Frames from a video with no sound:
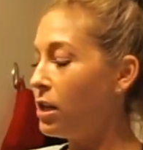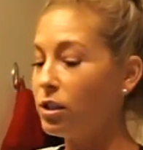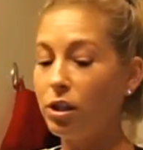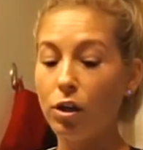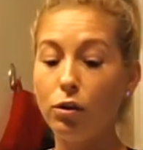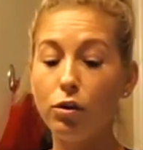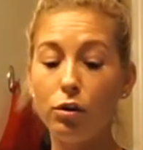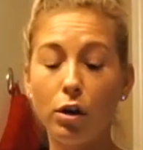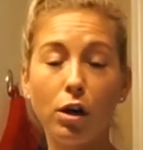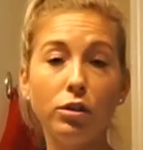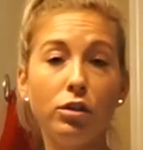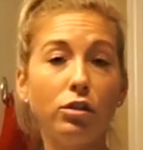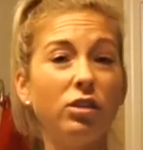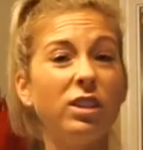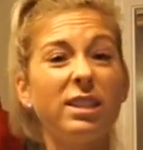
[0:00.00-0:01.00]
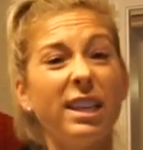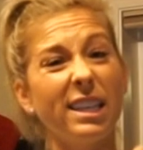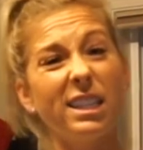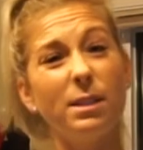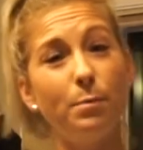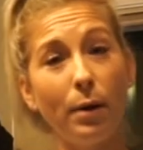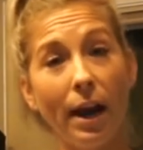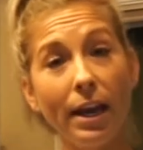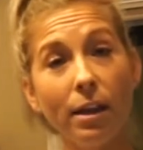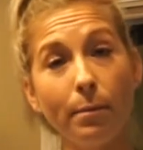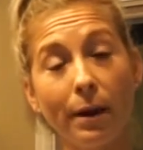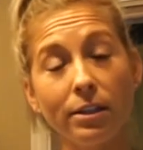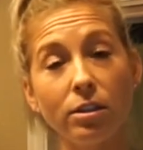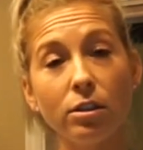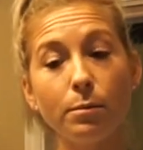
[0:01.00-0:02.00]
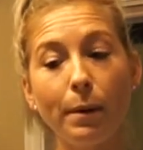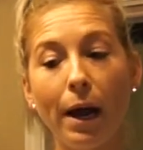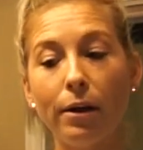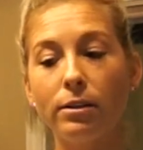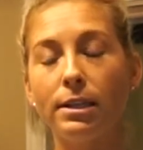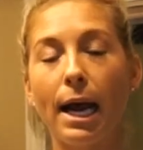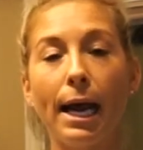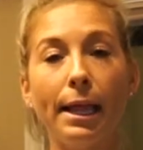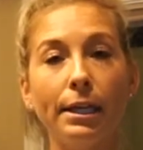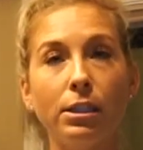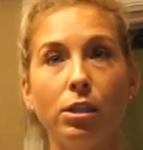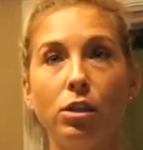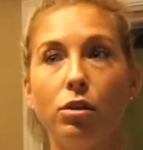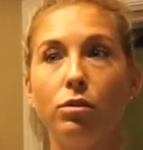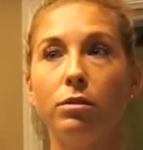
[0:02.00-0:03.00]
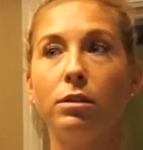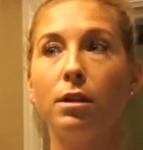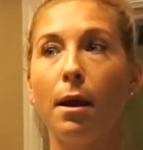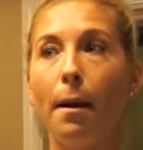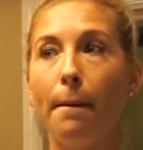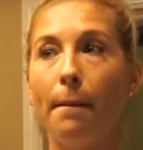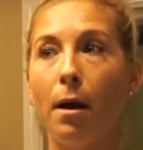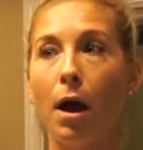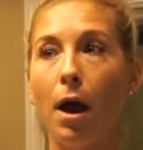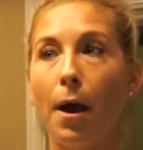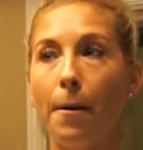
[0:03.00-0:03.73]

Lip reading: So you can also just like spray the Brussels sprouts. I like to use some